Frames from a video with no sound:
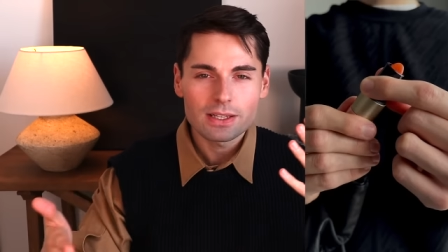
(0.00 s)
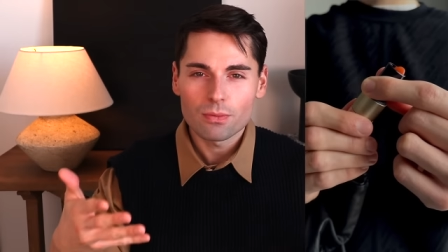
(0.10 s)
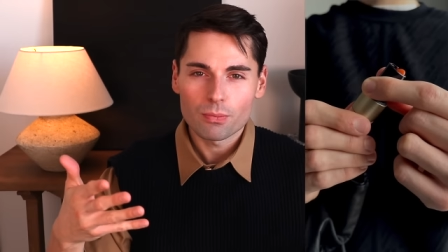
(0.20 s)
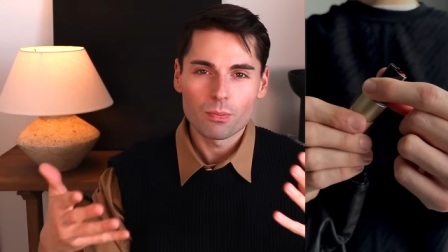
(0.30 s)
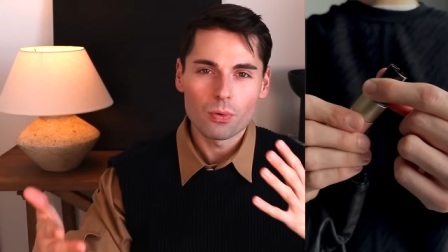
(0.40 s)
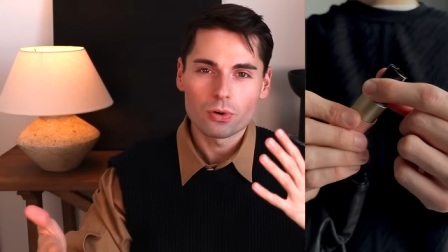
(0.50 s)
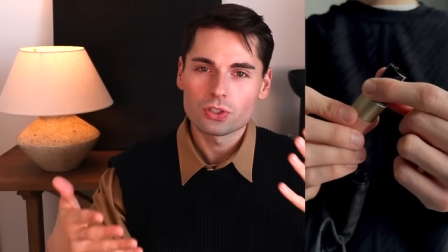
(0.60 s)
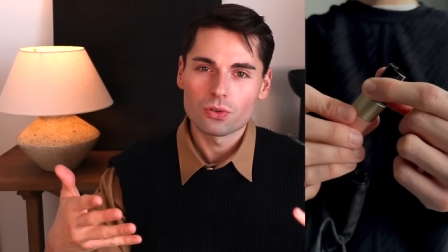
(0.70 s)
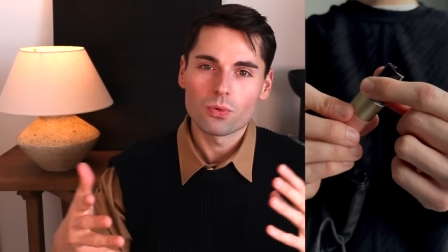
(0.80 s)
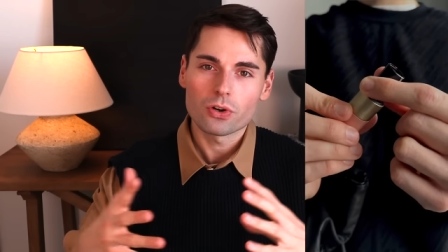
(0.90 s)
and the
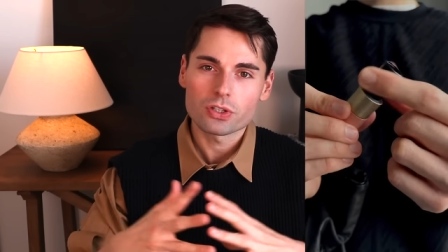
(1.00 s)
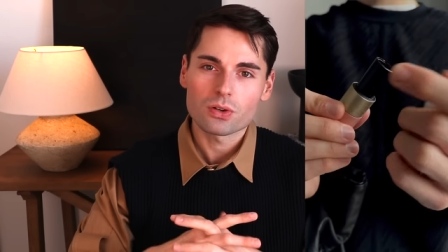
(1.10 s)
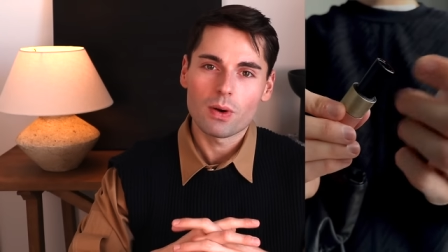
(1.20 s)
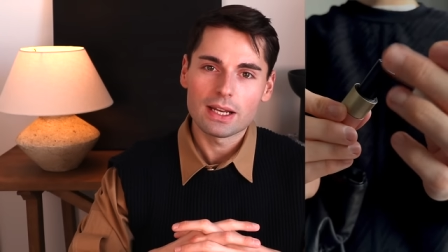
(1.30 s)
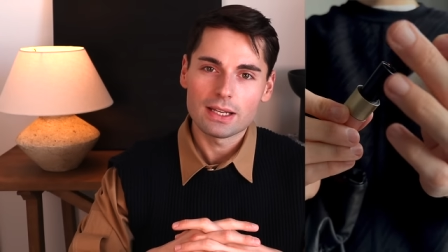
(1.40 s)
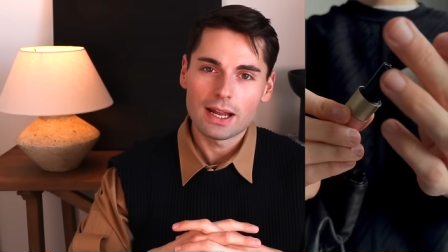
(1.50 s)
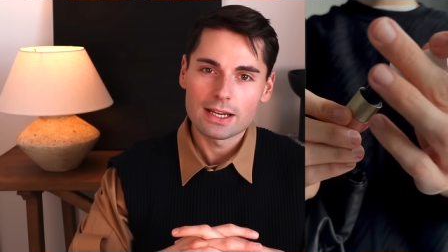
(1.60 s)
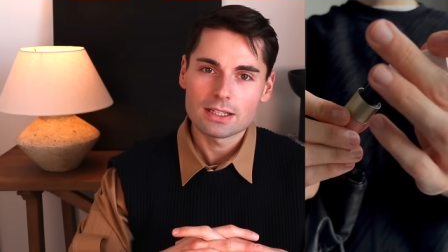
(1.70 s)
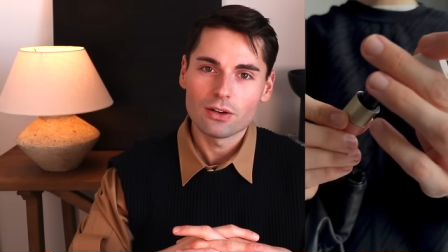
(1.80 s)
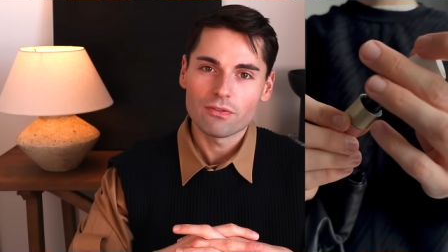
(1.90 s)
proportion works quite
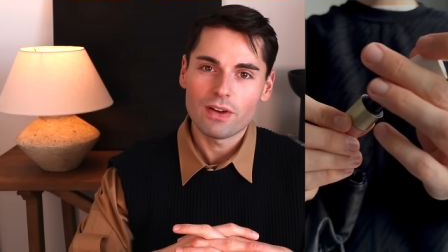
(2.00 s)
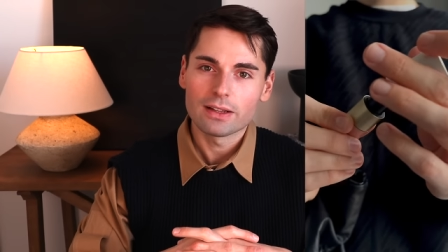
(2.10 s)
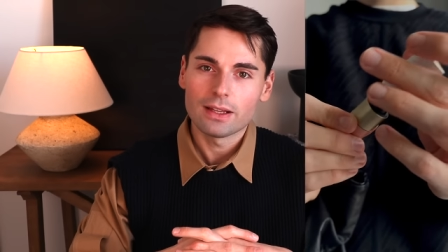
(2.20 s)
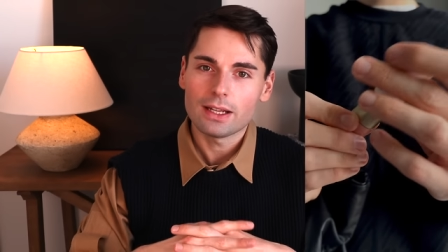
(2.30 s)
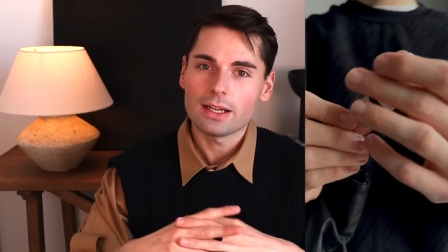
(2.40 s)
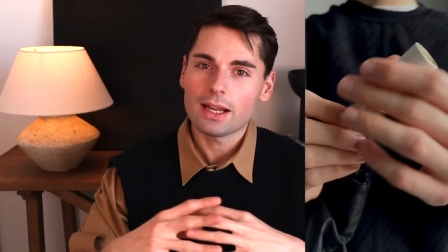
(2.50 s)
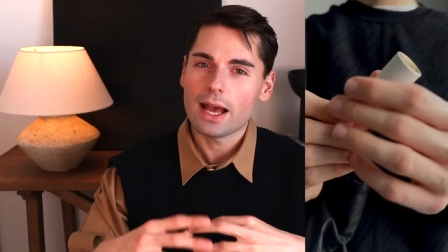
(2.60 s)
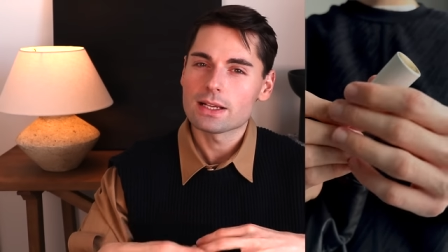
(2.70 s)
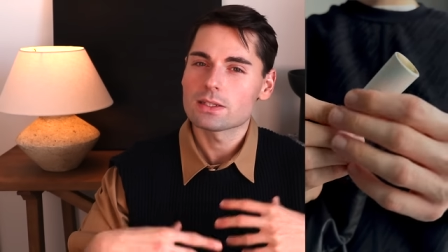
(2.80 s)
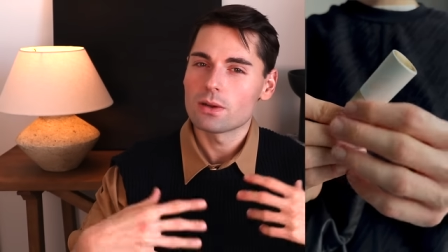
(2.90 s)
nicely. The fact that it
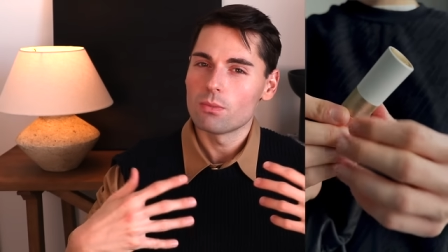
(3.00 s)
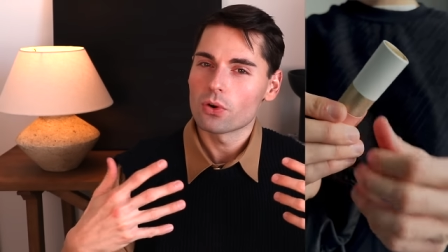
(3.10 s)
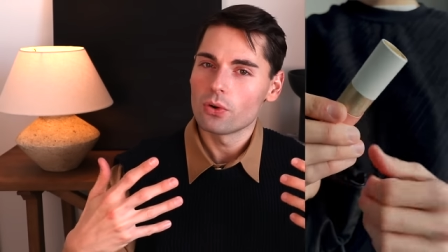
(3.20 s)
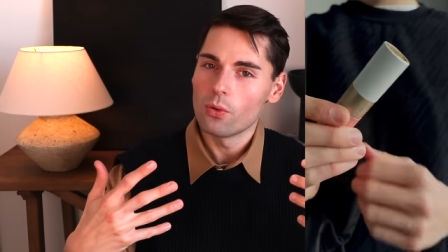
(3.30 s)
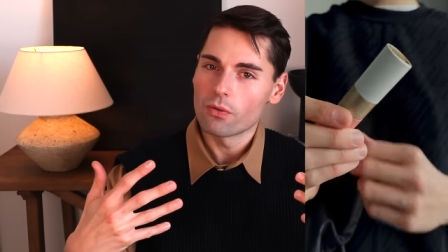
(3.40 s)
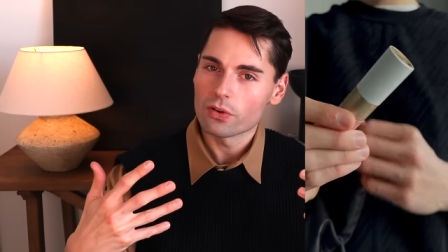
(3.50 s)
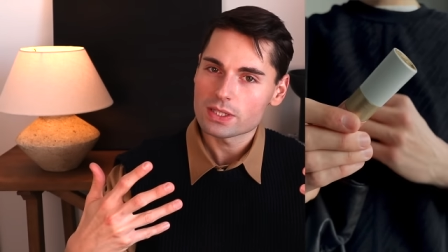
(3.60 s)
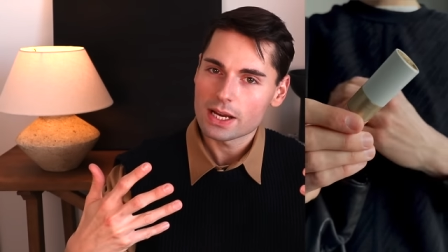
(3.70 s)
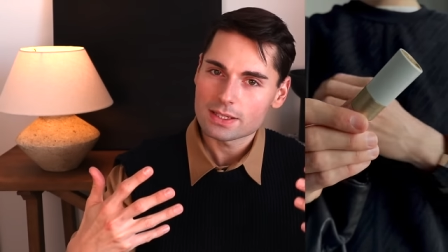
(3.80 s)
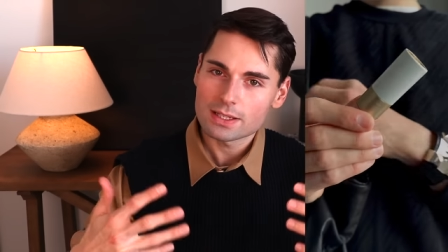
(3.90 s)
has some more
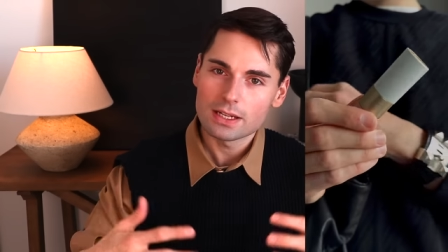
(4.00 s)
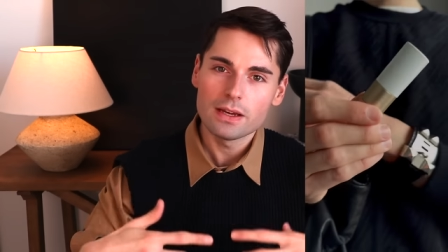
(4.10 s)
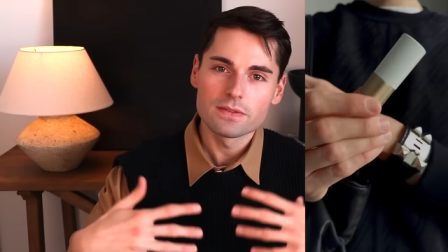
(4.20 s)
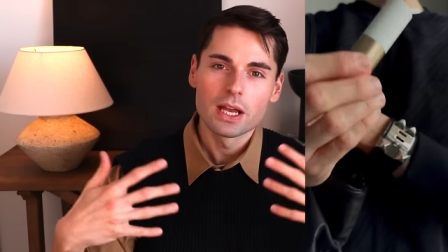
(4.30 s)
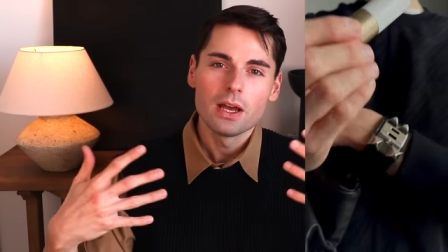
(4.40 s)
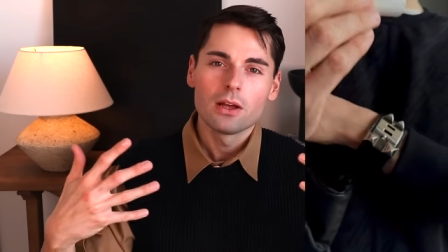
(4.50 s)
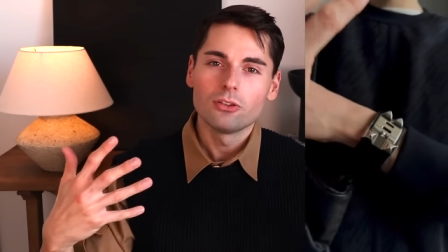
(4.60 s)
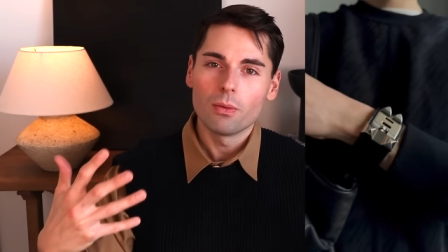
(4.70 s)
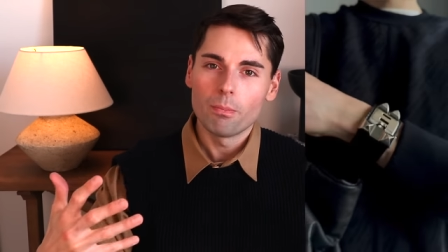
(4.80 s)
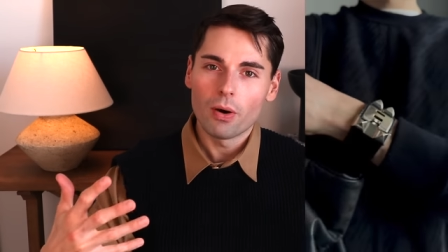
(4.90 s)
oversized sleeves,
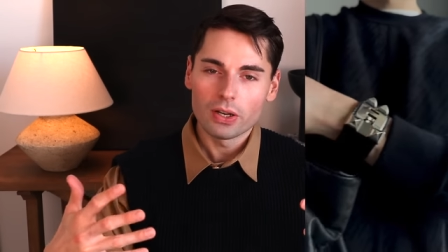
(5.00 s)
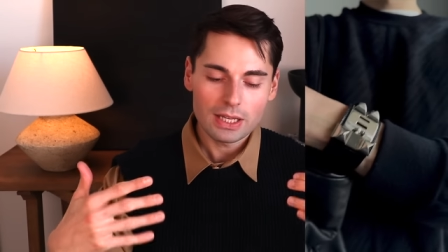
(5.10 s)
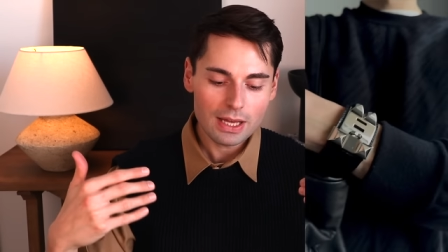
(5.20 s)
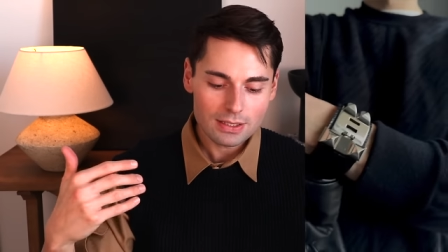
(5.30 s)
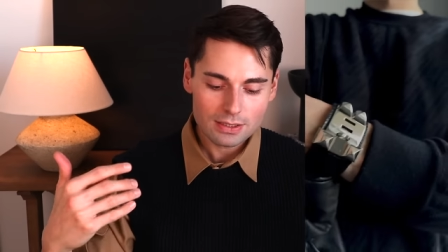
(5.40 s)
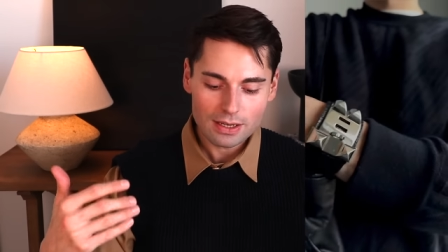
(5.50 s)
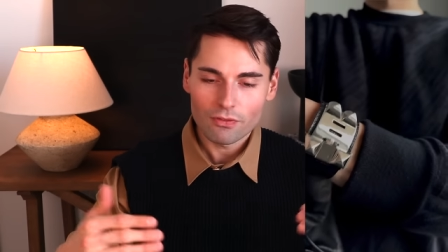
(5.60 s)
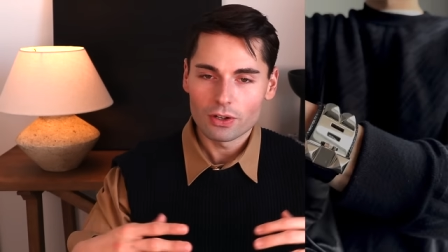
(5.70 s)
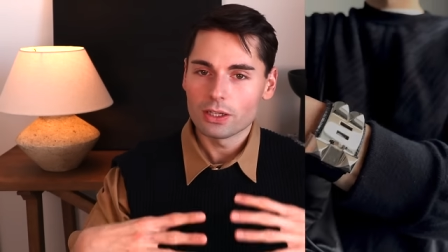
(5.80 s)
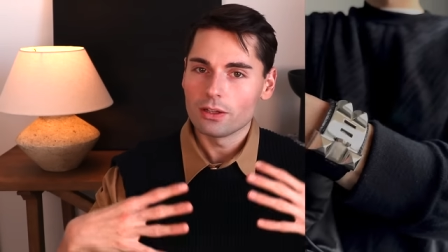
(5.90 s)
the body is
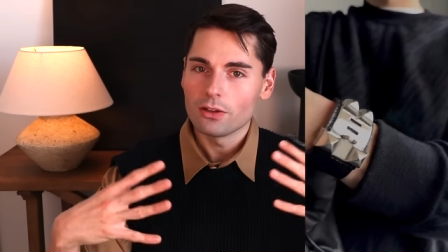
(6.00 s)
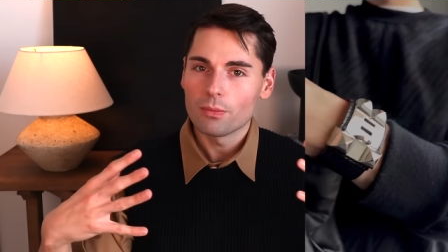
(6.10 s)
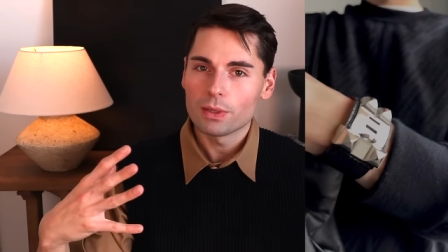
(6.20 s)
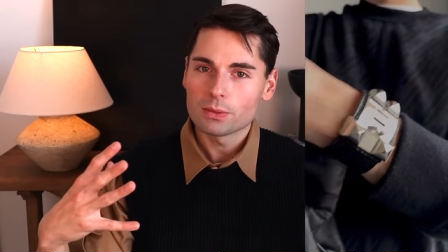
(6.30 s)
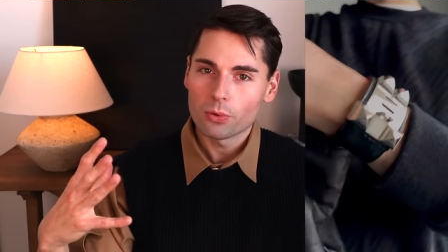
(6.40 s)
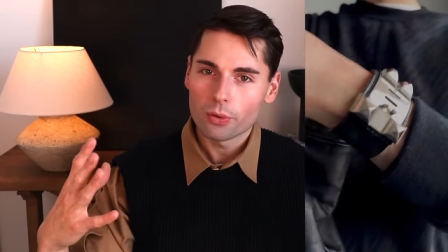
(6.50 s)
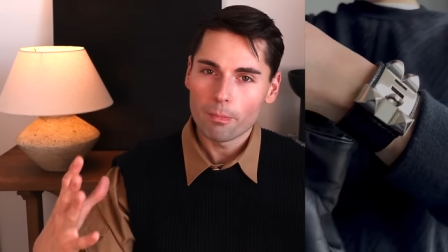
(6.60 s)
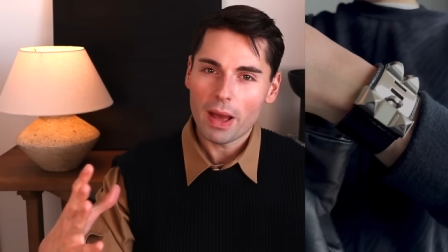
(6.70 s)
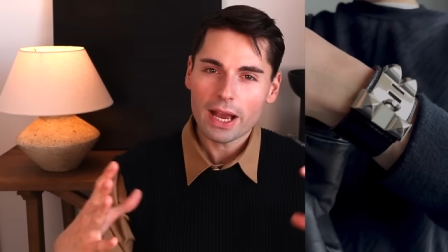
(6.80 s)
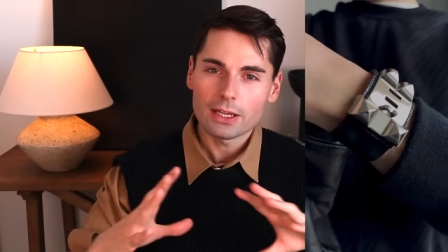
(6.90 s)
definitely a little bit more
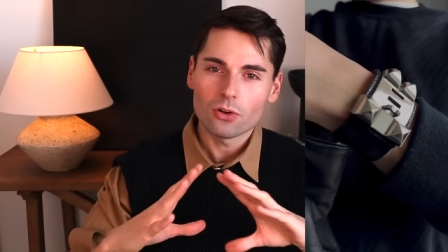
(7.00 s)
baggy.